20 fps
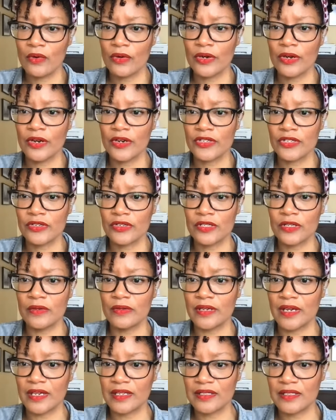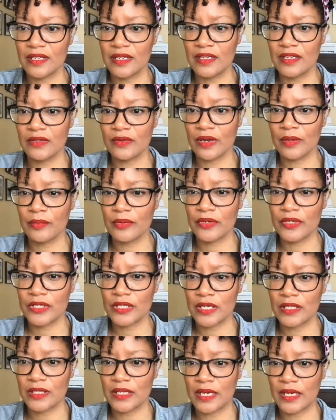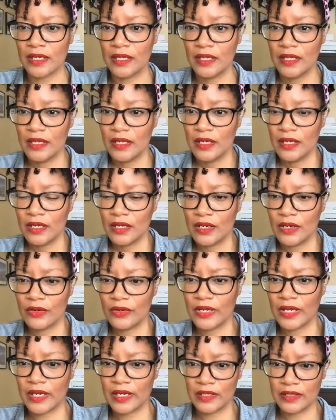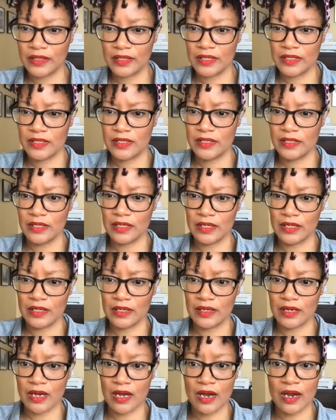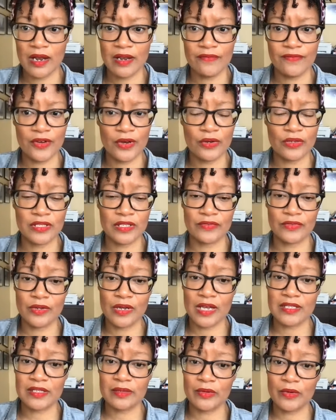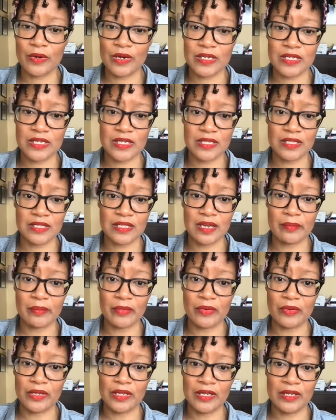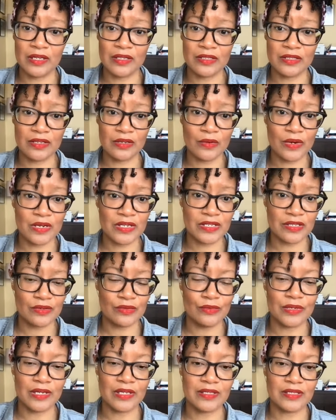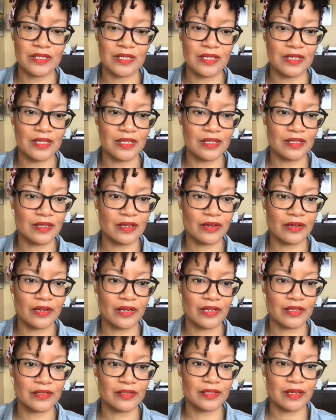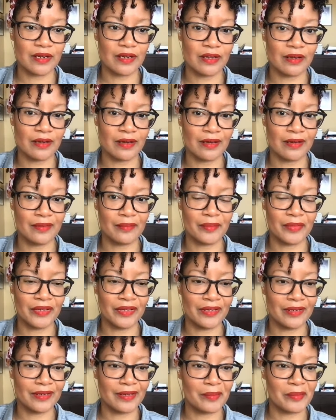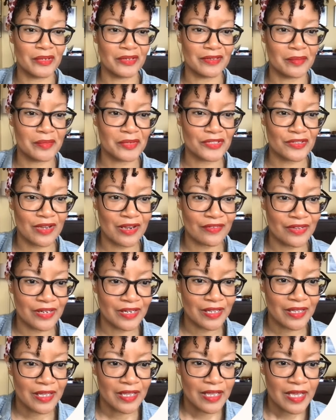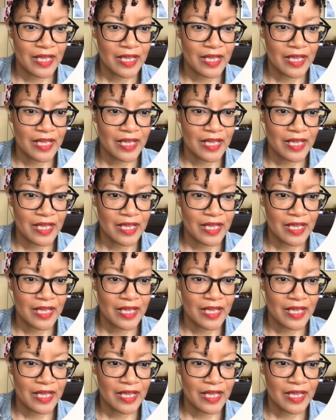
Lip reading: Kurt, you're so nice. Thank you. I appreciate that. Okay, let's see. All right, folks, if you got some questions, I'm only here into the question. Ooh, that's teeny. Okay, sorry, y'all, but I'm gonna try to read it.